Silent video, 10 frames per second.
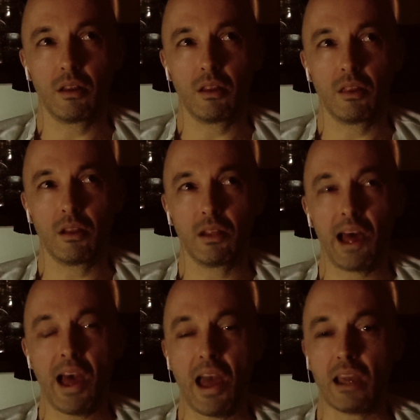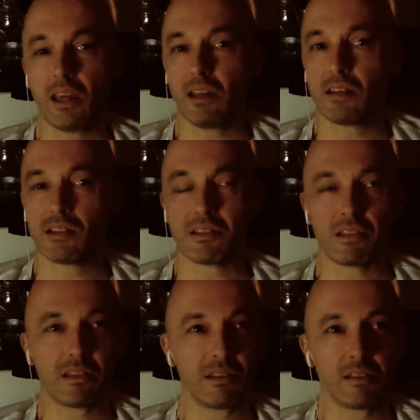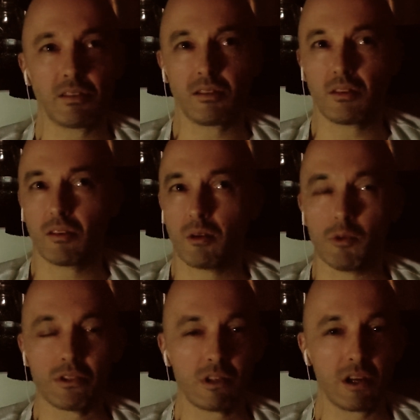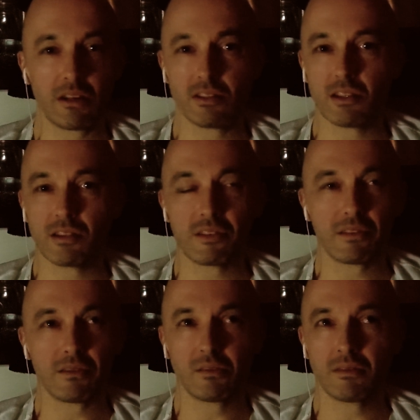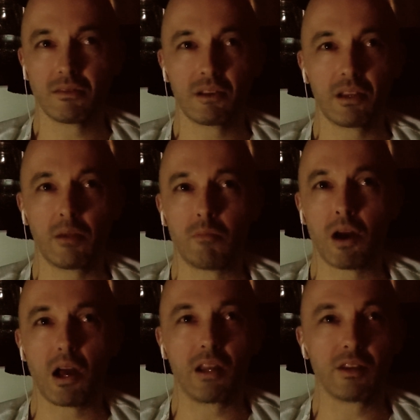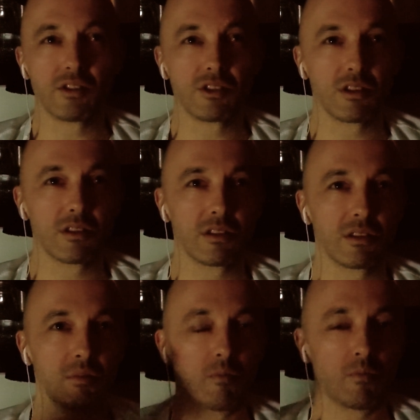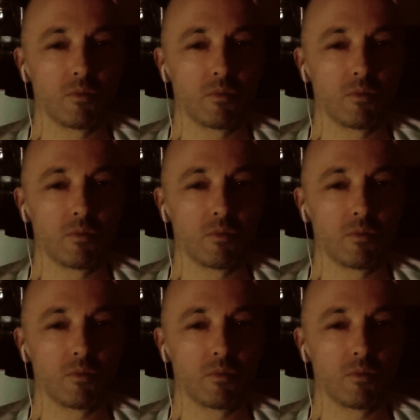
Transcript: the lag is almost non-existent, and the mind is just,